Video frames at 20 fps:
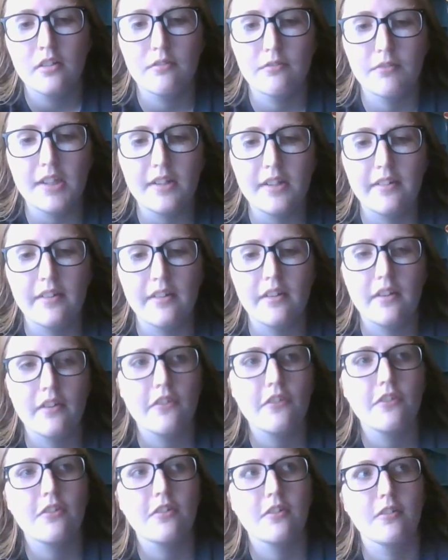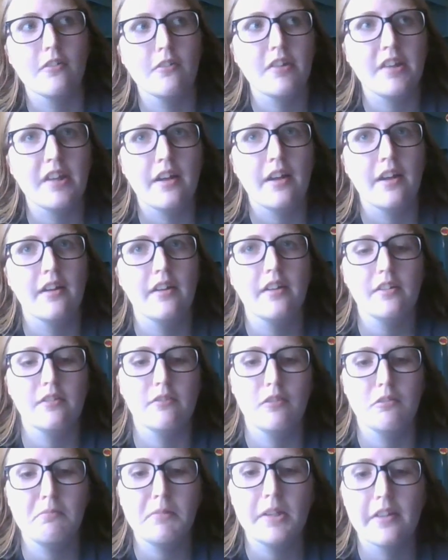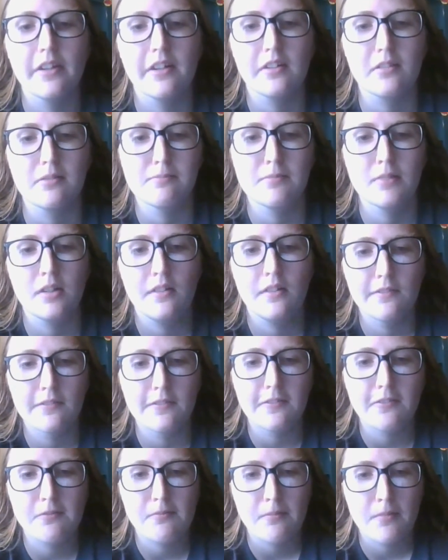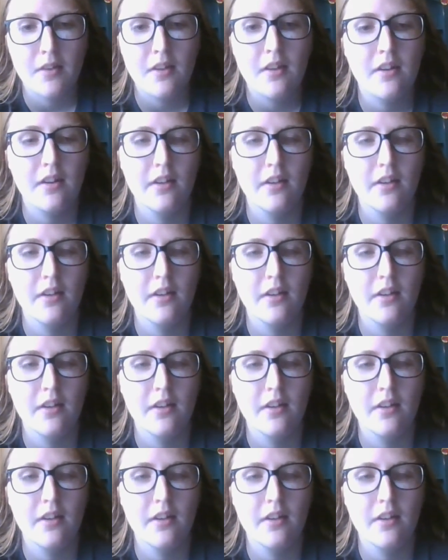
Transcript: redid it so that it would be like a mud room